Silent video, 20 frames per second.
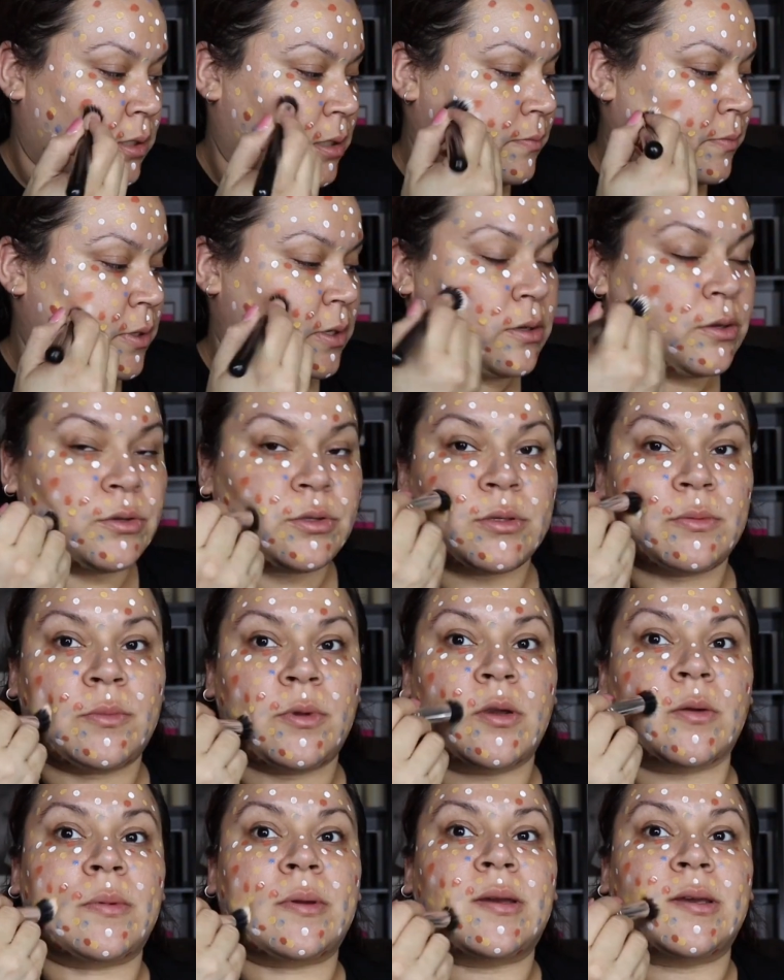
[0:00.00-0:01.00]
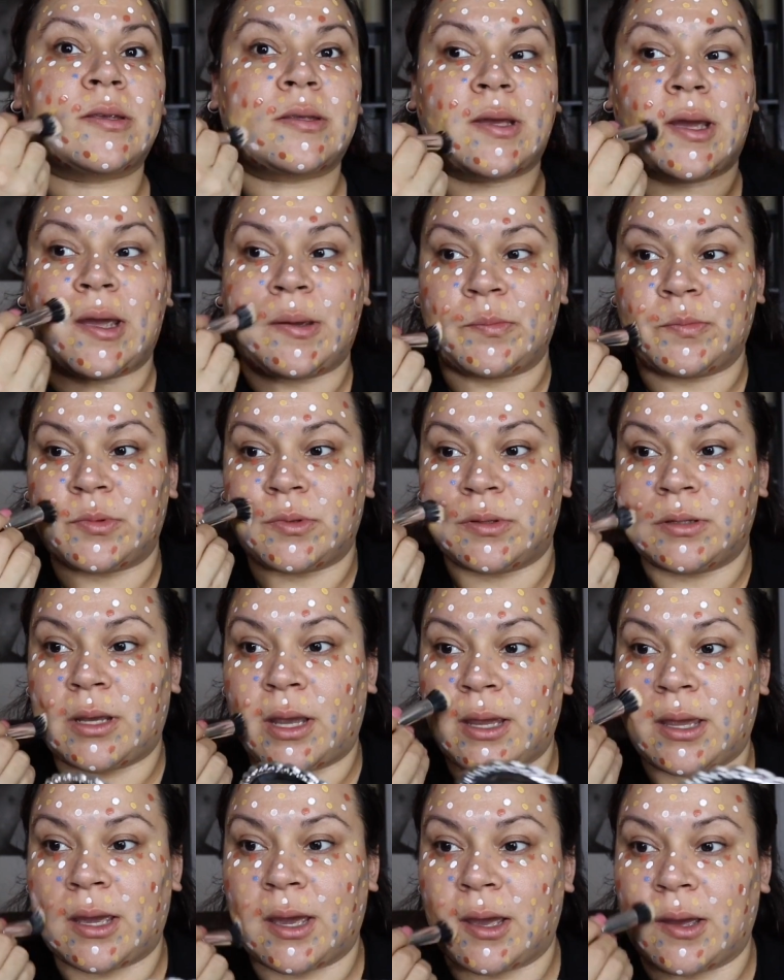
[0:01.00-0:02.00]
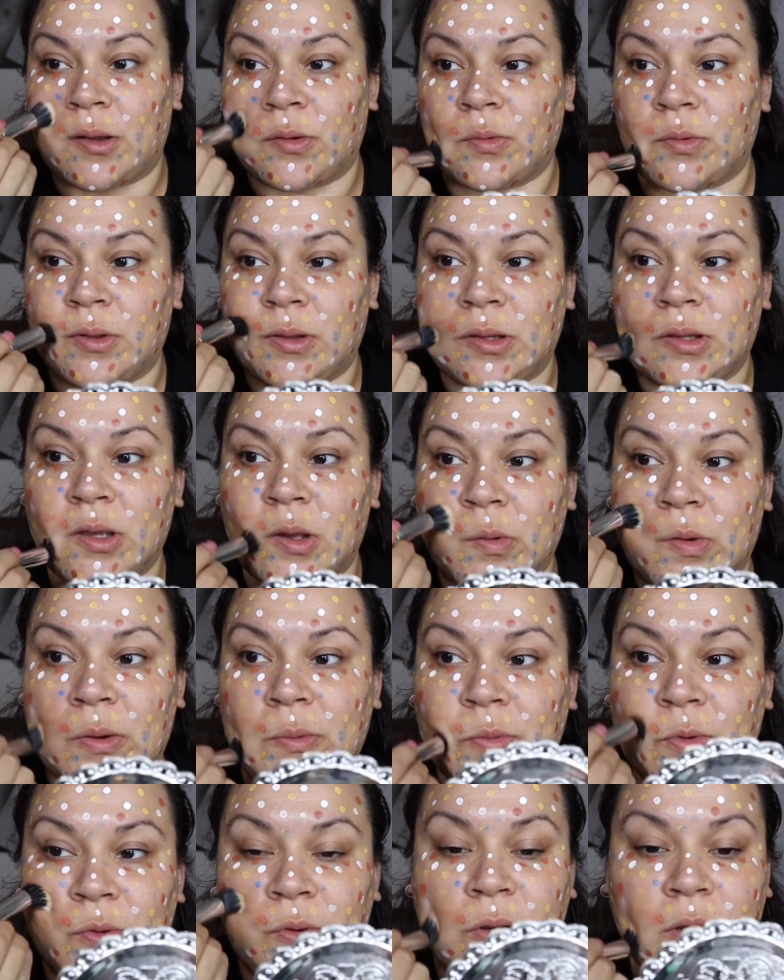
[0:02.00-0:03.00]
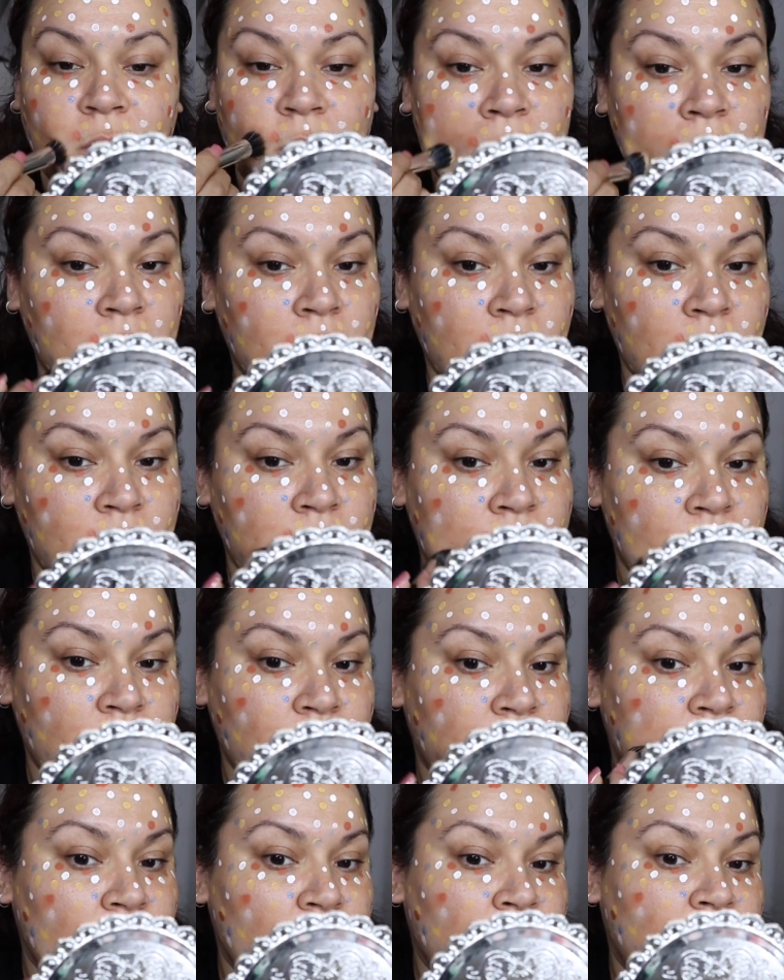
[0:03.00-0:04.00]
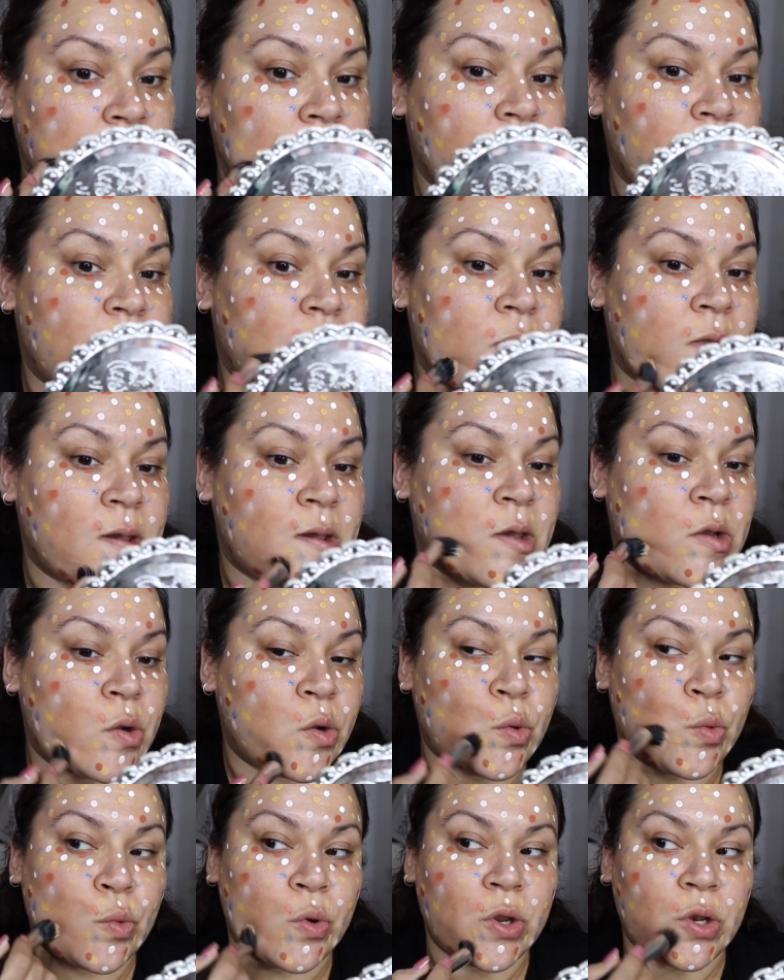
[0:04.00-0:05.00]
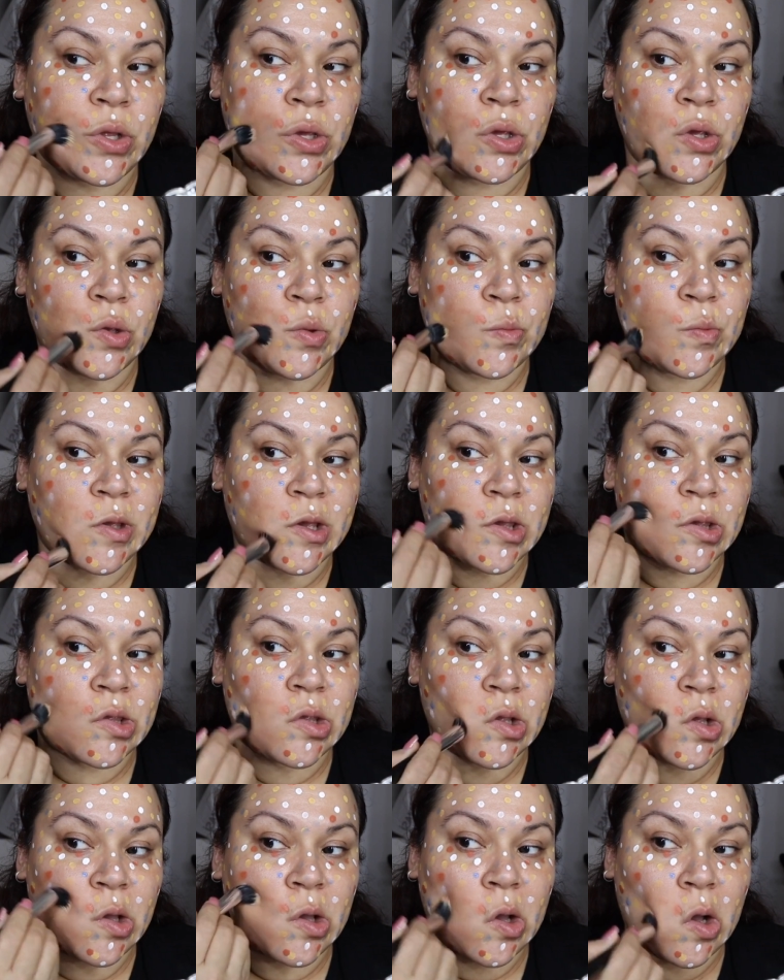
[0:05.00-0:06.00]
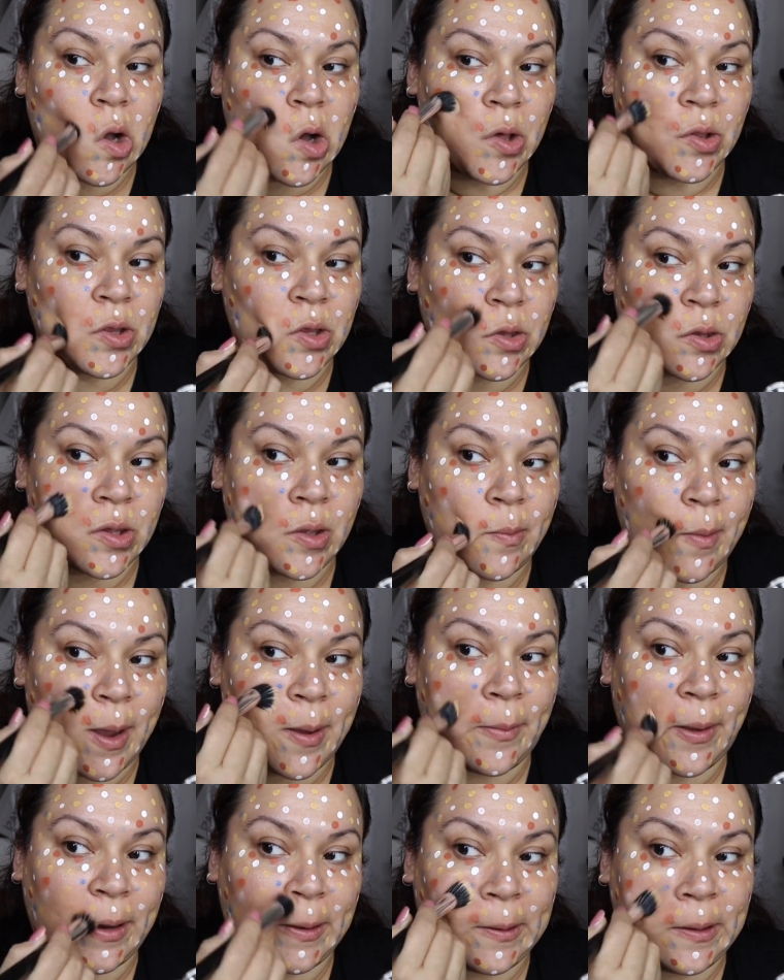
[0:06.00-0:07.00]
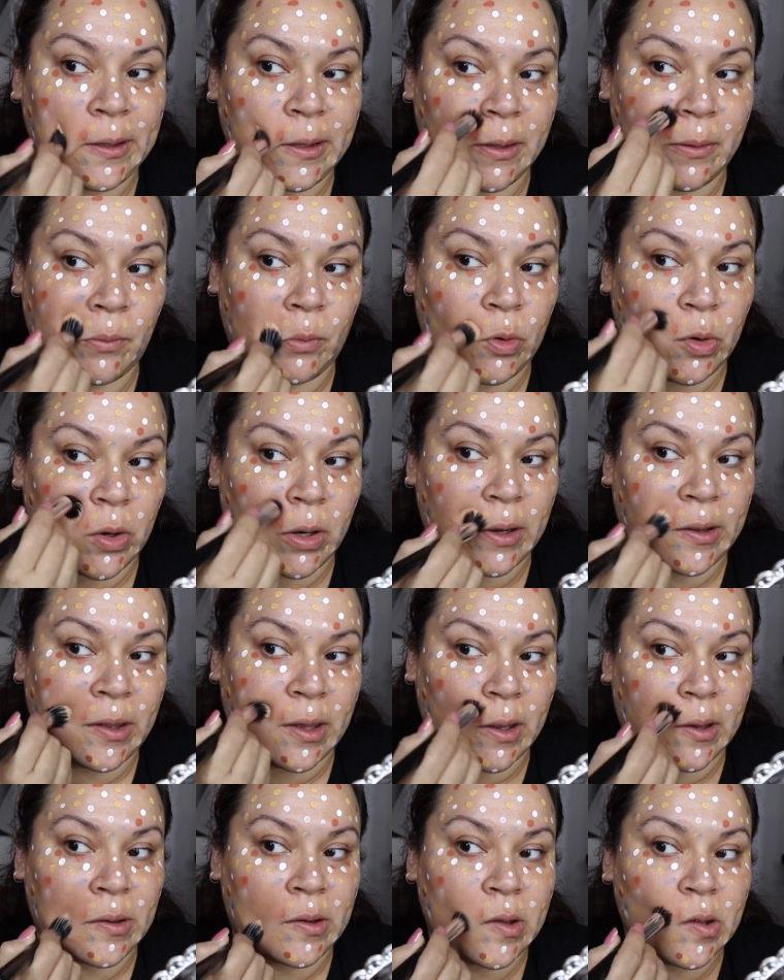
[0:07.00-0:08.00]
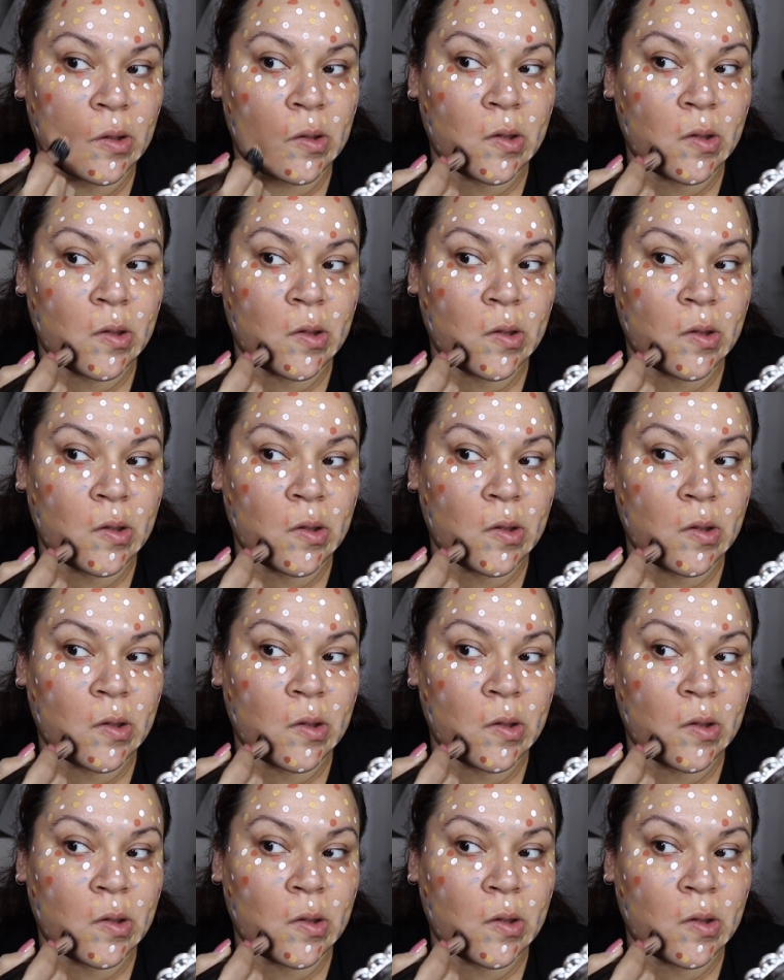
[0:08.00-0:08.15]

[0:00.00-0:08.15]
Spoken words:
I'm going to use a mirror because I can't really tell what I'm doing. And then when you mix all this up, I might need some more again.